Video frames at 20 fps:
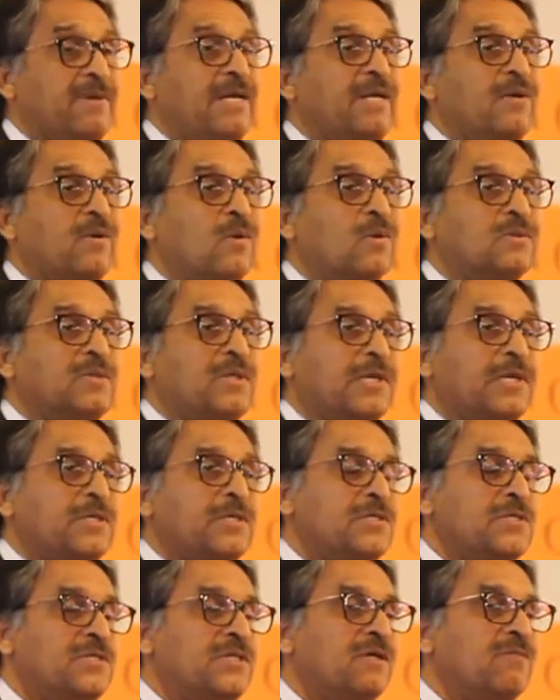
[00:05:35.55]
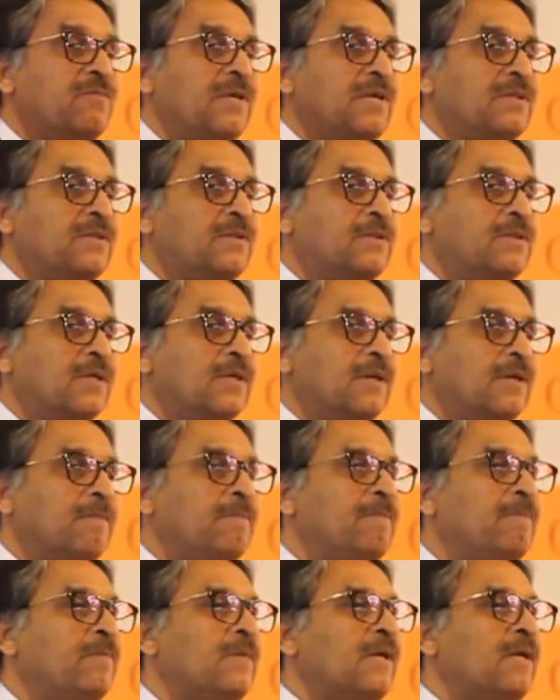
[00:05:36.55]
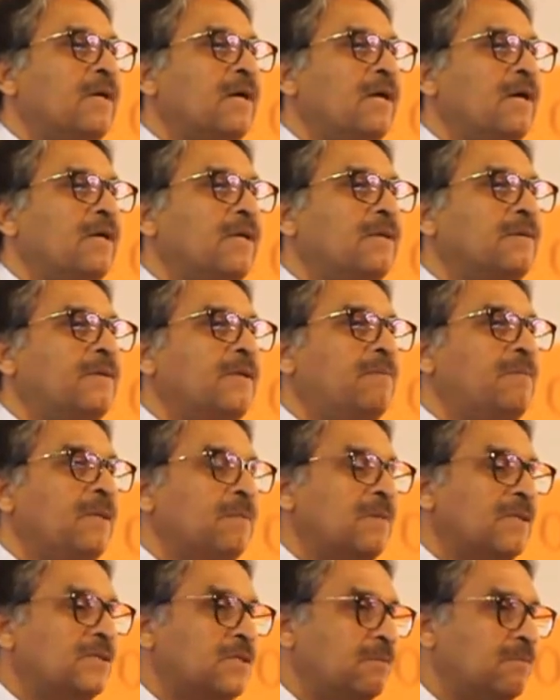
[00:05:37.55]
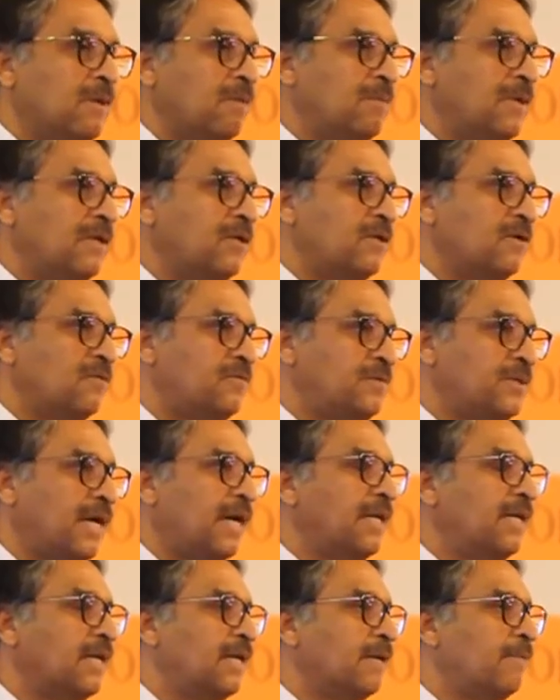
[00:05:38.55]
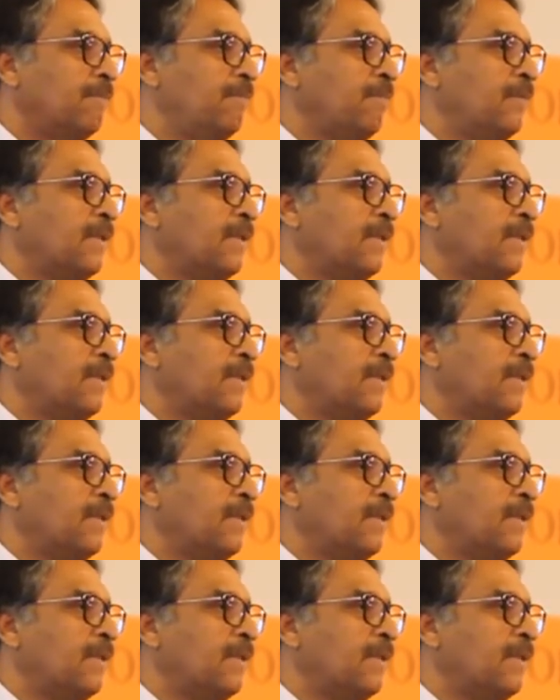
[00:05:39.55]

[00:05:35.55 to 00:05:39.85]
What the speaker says: very close relationship with the People's Republic of China.